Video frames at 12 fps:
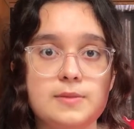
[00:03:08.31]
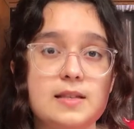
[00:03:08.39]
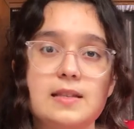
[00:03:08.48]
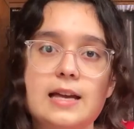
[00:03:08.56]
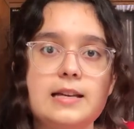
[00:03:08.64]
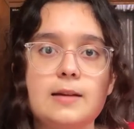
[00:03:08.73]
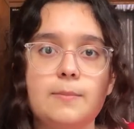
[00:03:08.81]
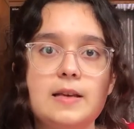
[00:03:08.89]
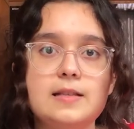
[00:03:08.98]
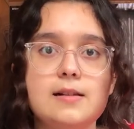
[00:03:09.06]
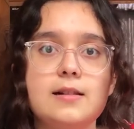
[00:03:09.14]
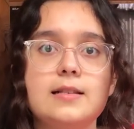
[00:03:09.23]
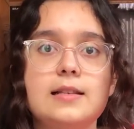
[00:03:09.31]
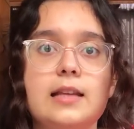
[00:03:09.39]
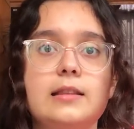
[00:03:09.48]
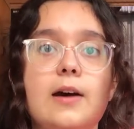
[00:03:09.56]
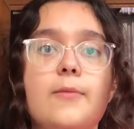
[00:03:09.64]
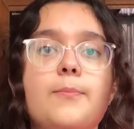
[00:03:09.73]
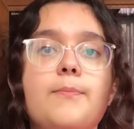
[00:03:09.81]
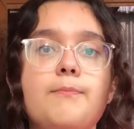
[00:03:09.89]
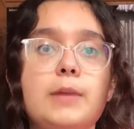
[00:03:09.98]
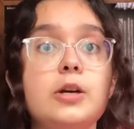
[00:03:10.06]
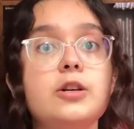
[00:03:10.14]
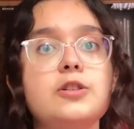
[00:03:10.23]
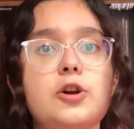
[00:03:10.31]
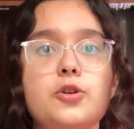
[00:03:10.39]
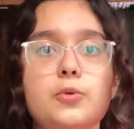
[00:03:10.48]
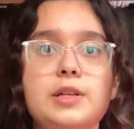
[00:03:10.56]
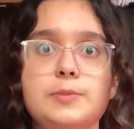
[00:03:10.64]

the psychic basically said that mirrors are known as